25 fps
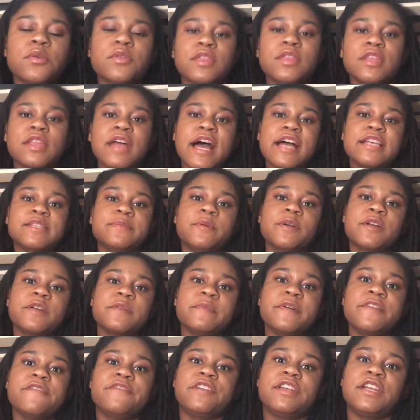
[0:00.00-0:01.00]
the last part of
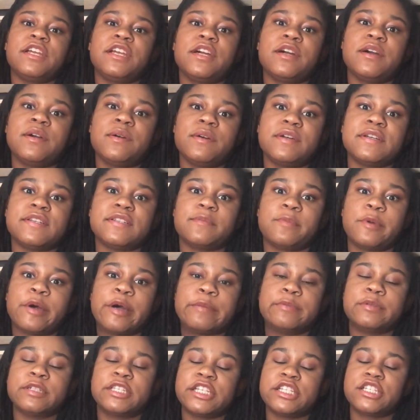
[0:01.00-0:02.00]
my video is about
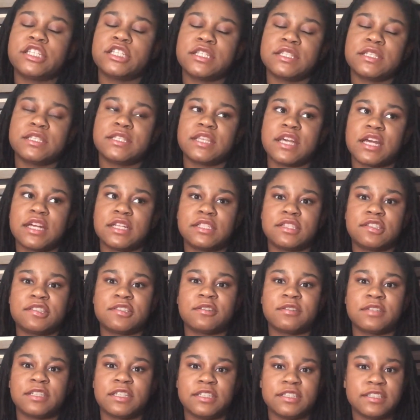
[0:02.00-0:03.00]
petitions that
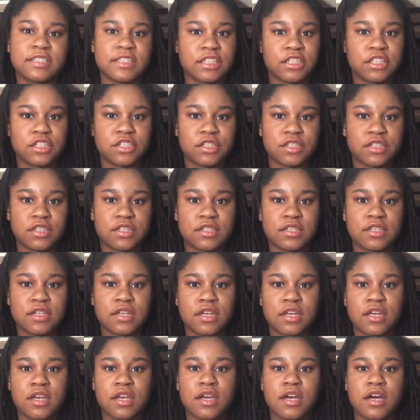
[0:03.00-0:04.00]
still need signatures.
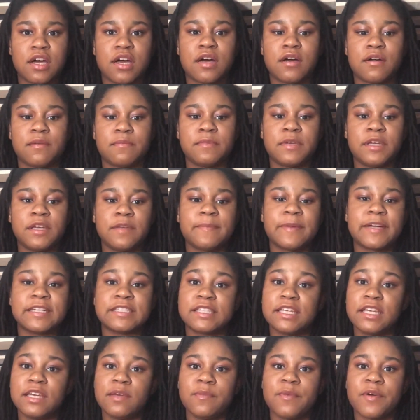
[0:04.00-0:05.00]
Me and my
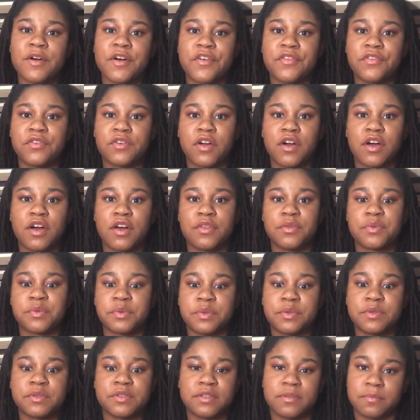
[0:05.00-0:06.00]
team have gone
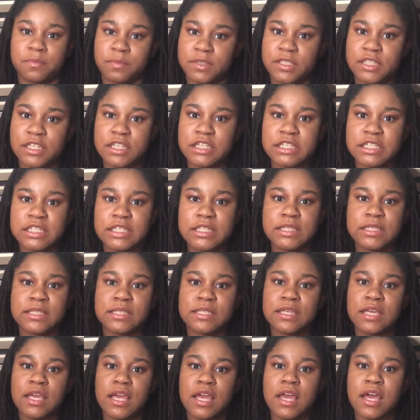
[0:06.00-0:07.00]
through some petitions,
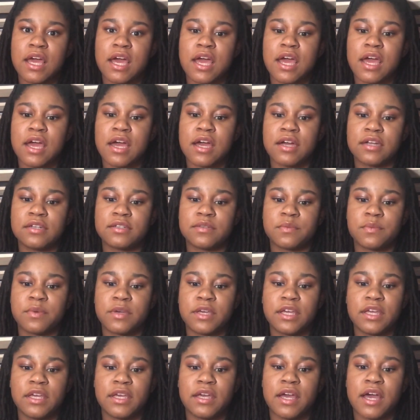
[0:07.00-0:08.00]
and
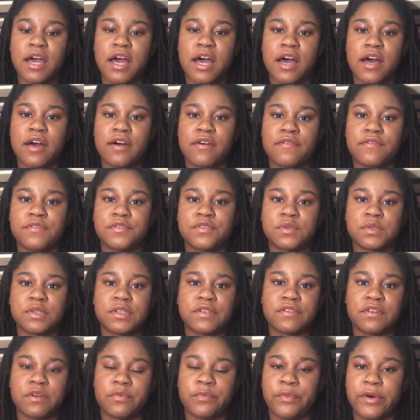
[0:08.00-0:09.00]
we have sort of
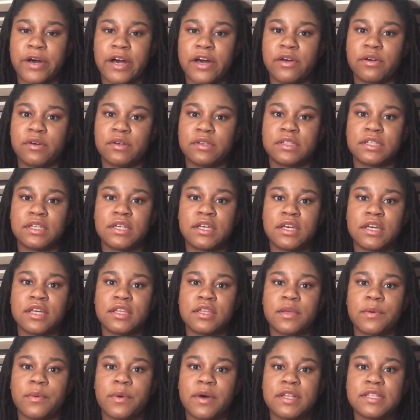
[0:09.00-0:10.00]
compiled
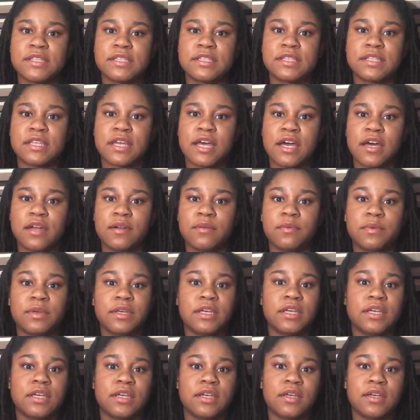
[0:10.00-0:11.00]
the ones that
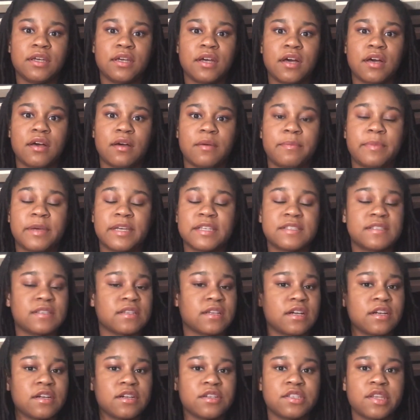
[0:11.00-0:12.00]
we best
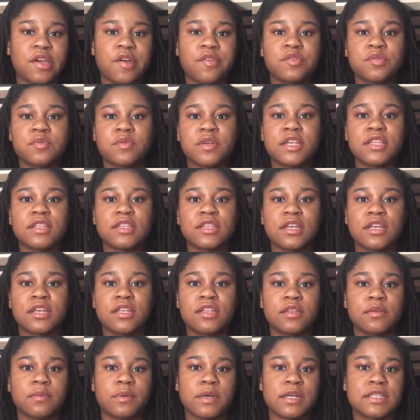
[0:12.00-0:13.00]
align ourselves with and
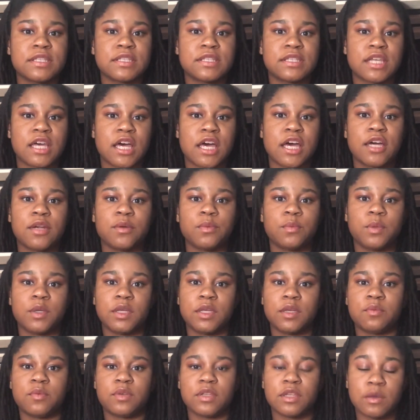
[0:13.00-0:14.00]
the ones that
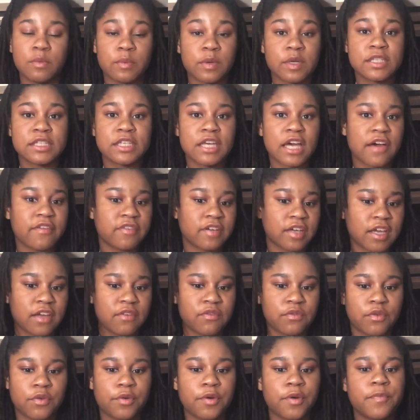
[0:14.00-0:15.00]
we really want to advocate
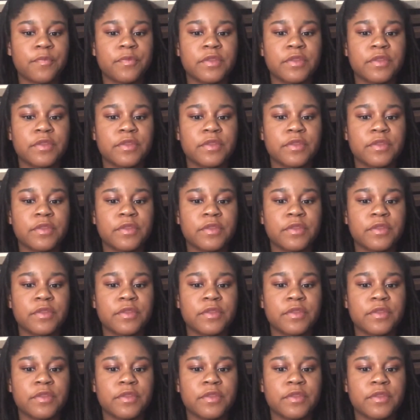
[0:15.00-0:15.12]
for.